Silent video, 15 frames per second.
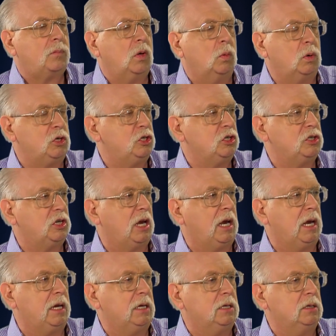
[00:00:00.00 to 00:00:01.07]
which is
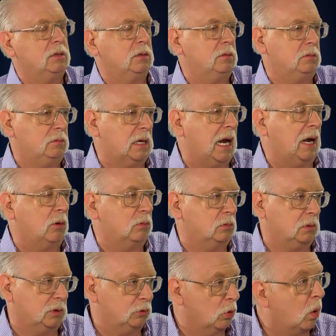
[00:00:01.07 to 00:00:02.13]
a now
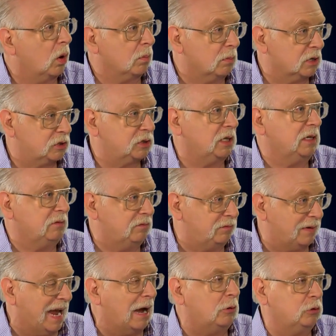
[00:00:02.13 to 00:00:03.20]
enormously
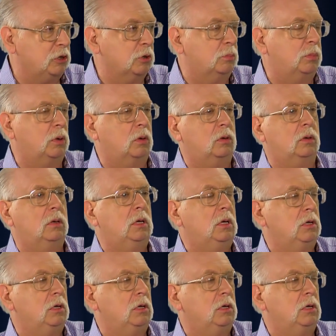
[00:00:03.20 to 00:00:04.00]
valuable